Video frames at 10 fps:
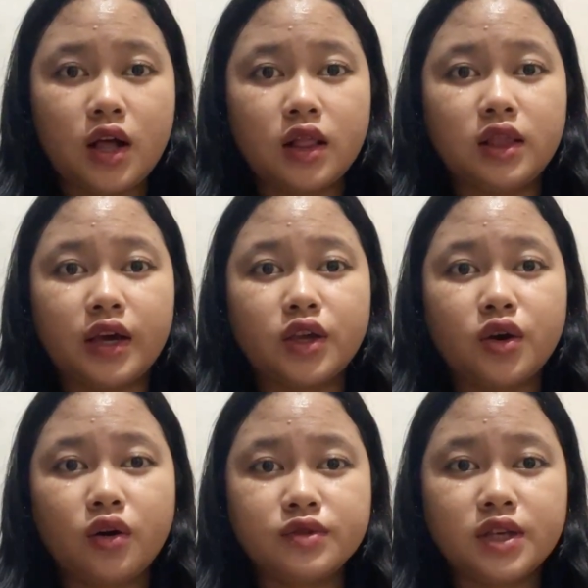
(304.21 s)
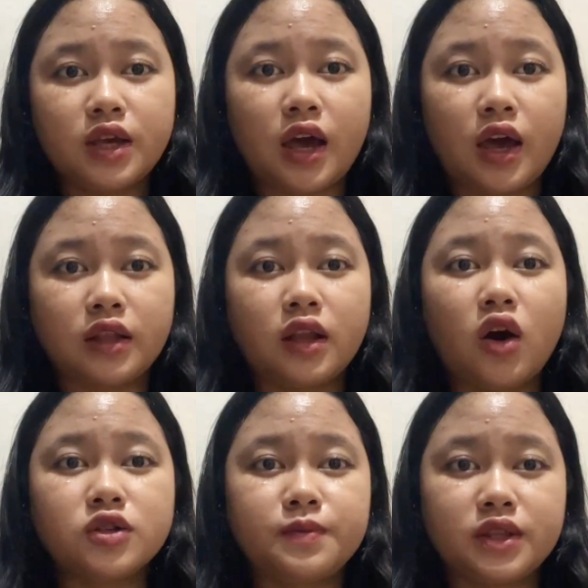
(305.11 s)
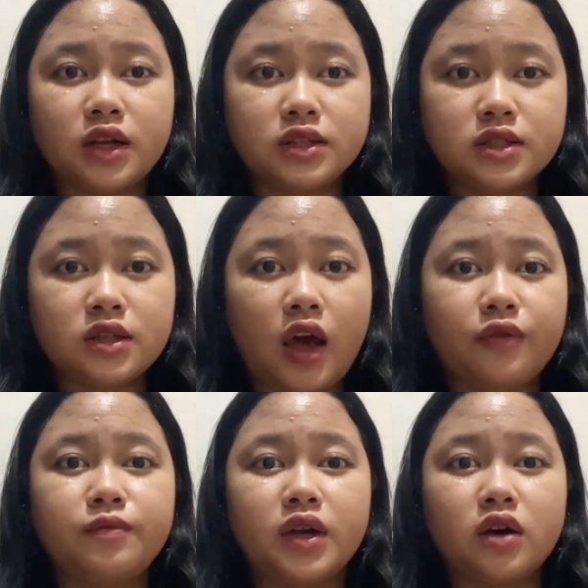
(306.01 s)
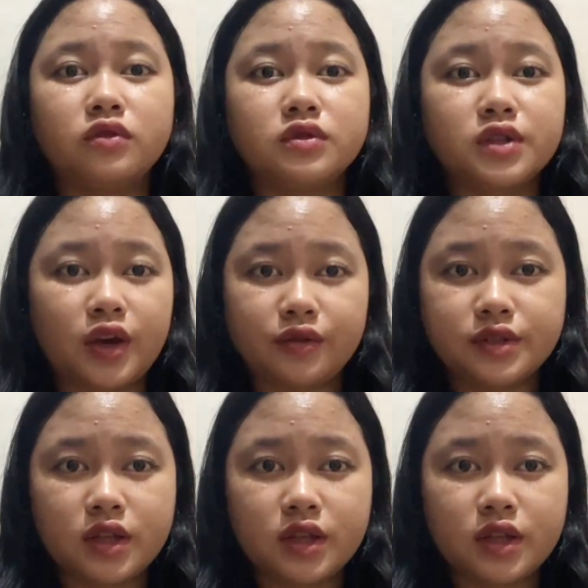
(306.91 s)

like housing and hospitals have become scarce.